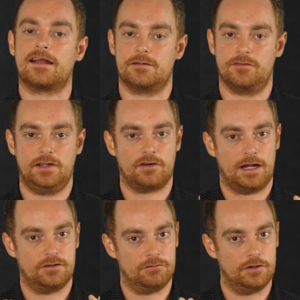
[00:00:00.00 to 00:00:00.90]
actively
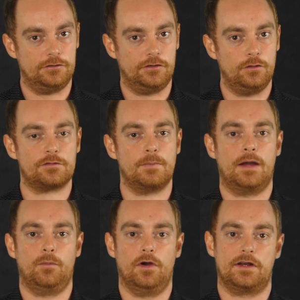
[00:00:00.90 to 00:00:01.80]
trying to reduce
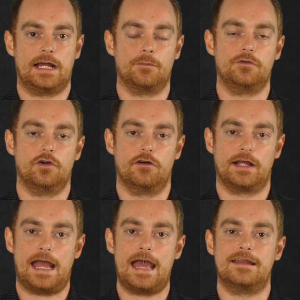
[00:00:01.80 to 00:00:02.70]
my word count
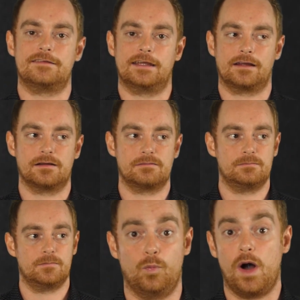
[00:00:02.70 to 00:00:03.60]
during editing.
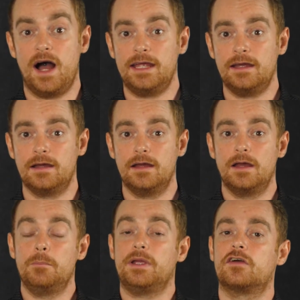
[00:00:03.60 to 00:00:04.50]
Why?
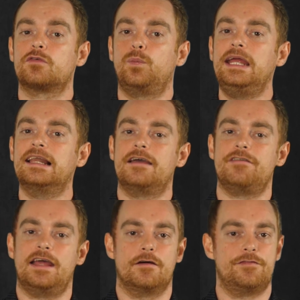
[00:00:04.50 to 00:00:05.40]
Because we
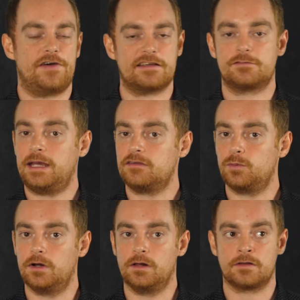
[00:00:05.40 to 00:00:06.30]
live in a
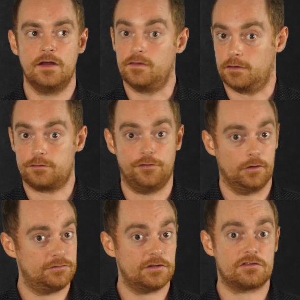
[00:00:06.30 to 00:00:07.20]
fast-paced world that's
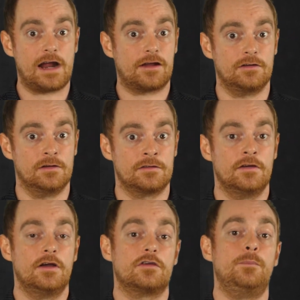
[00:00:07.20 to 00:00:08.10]
full of distractions,
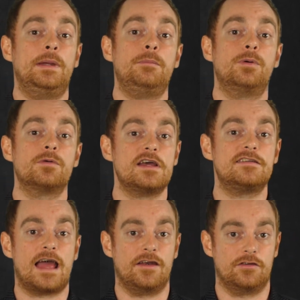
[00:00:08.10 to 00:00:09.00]
so people's
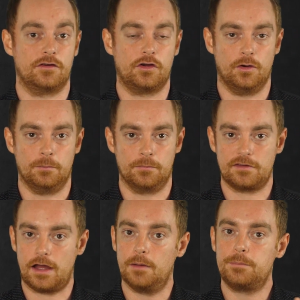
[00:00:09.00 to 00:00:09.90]
attention
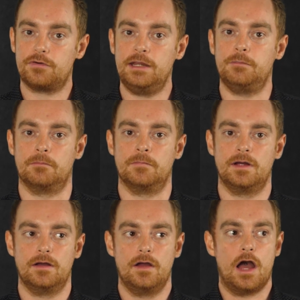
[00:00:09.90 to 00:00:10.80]
comes at a premium.
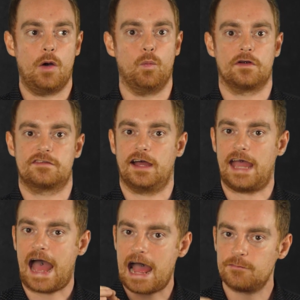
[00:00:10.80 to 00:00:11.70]
And once I
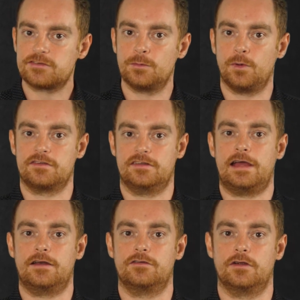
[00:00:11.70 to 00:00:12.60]
have someone's
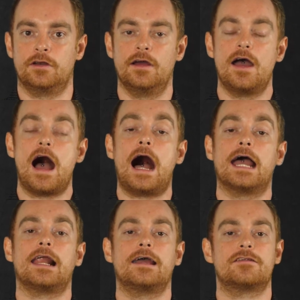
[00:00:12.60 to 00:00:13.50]
attention,
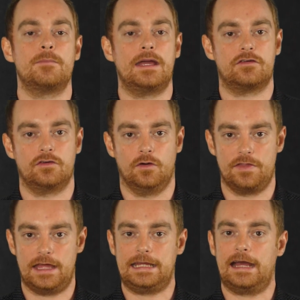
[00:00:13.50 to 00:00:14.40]
I like to make sure
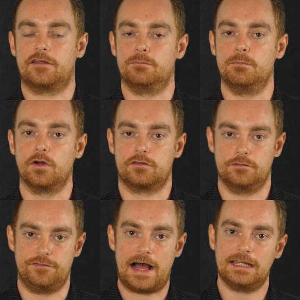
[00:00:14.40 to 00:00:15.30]
they get as much
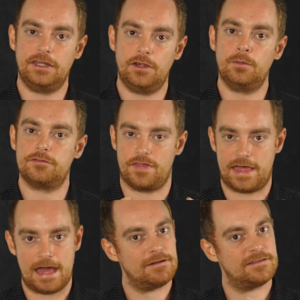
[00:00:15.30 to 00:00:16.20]
value for
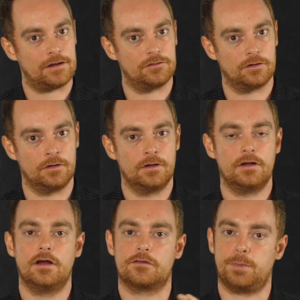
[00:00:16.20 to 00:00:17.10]
their attention
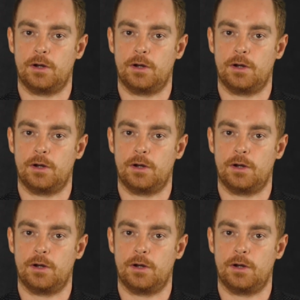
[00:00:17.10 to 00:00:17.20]
as